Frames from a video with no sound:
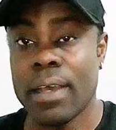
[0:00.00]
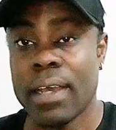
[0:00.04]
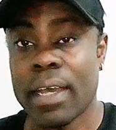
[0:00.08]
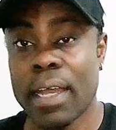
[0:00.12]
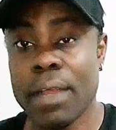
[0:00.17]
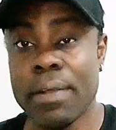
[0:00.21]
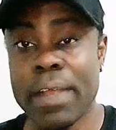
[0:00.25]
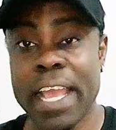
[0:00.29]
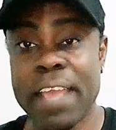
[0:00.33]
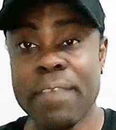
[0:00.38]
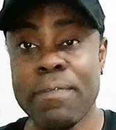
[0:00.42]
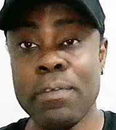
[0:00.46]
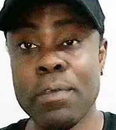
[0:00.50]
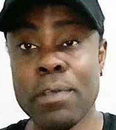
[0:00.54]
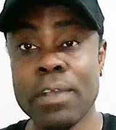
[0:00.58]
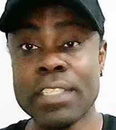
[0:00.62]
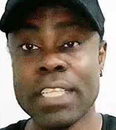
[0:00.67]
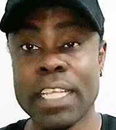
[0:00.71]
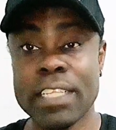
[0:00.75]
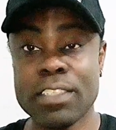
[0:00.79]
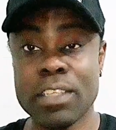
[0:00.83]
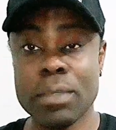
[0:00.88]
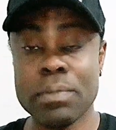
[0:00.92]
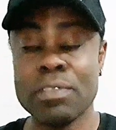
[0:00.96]
Alright,
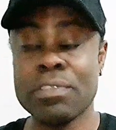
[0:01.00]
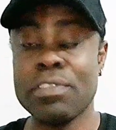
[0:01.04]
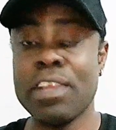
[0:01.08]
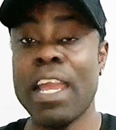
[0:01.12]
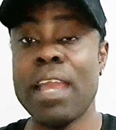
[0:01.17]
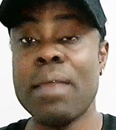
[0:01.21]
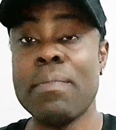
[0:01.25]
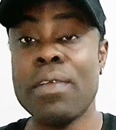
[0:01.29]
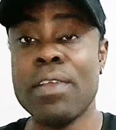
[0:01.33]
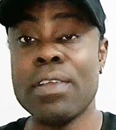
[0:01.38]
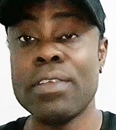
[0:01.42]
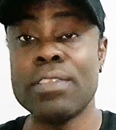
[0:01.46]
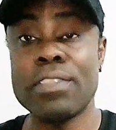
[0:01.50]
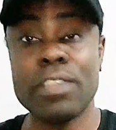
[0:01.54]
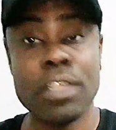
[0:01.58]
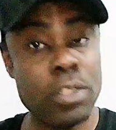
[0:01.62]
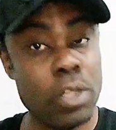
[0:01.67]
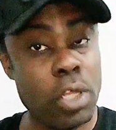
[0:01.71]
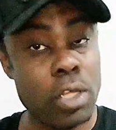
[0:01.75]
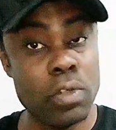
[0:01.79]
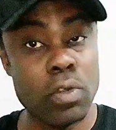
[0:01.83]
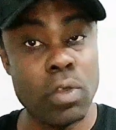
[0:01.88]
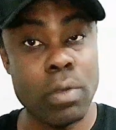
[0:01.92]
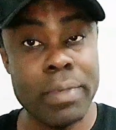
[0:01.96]
viewers and subscribers,
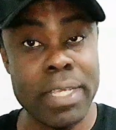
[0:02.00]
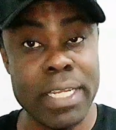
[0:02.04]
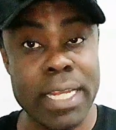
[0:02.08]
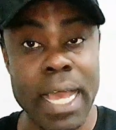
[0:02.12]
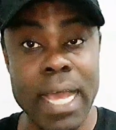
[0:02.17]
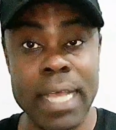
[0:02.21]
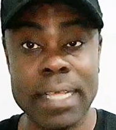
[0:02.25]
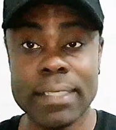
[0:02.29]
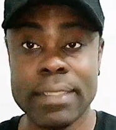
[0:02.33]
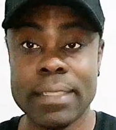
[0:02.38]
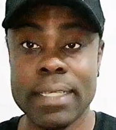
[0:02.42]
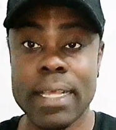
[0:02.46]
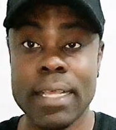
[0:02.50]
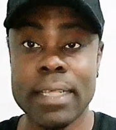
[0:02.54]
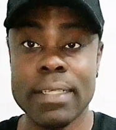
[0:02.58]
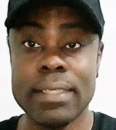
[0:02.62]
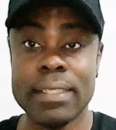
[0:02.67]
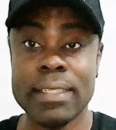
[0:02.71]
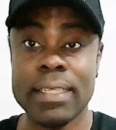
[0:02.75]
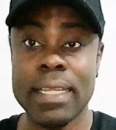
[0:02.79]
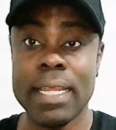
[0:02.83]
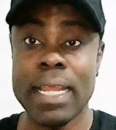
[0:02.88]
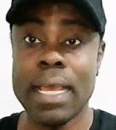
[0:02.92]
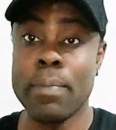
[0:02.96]
you don't know me,
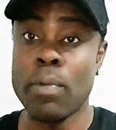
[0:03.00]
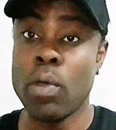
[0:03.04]
Dancehallskilla.